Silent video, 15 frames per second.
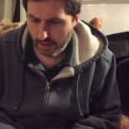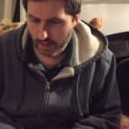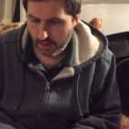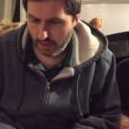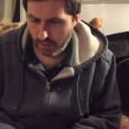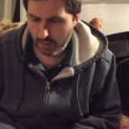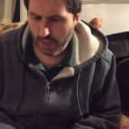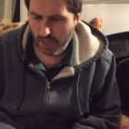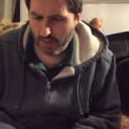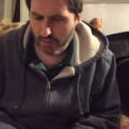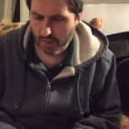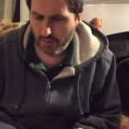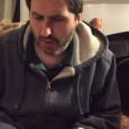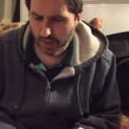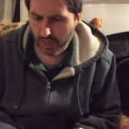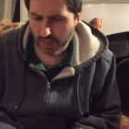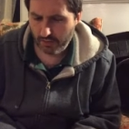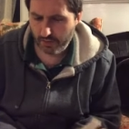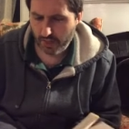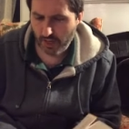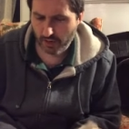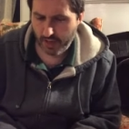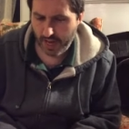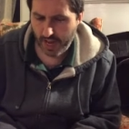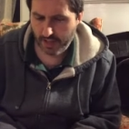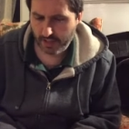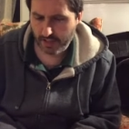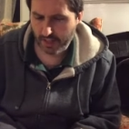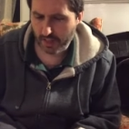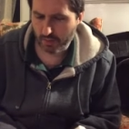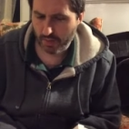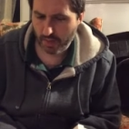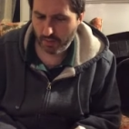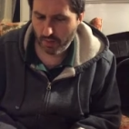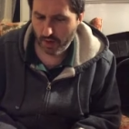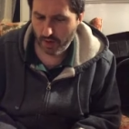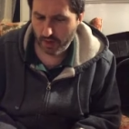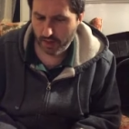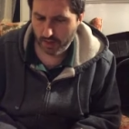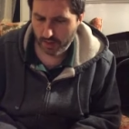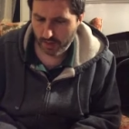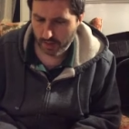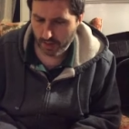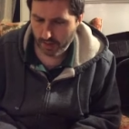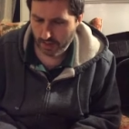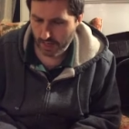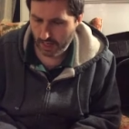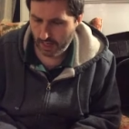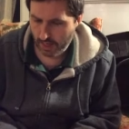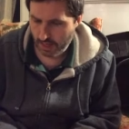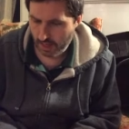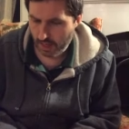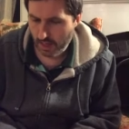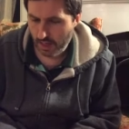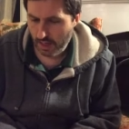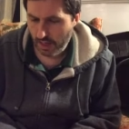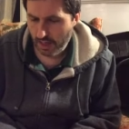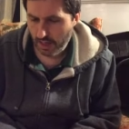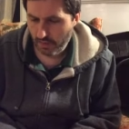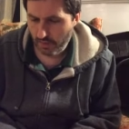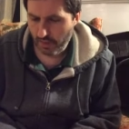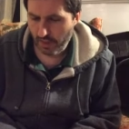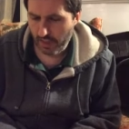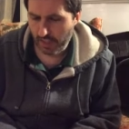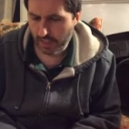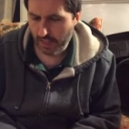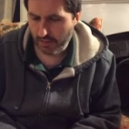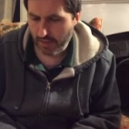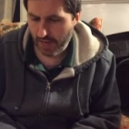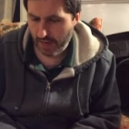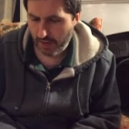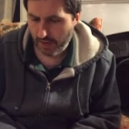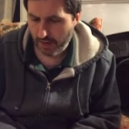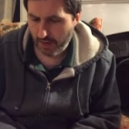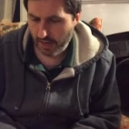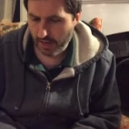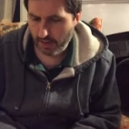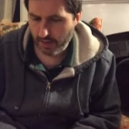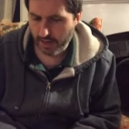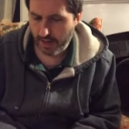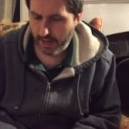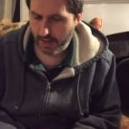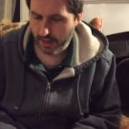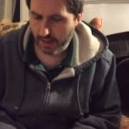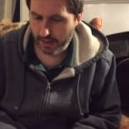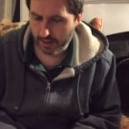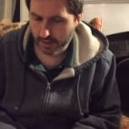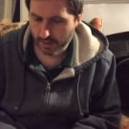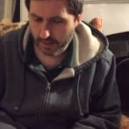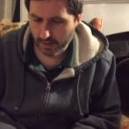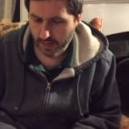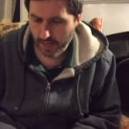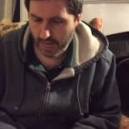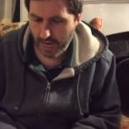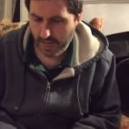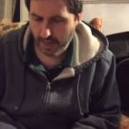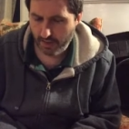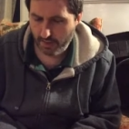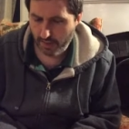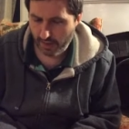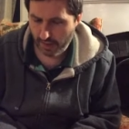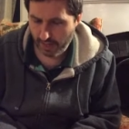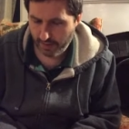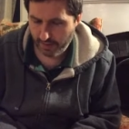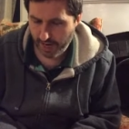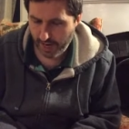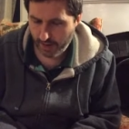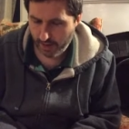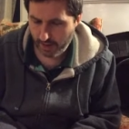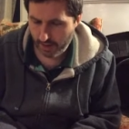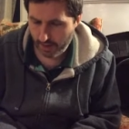So tell me, what kind of joke has this been, Mark? he said. I'm feeling left out here. I don't get it. I hate to feel left out.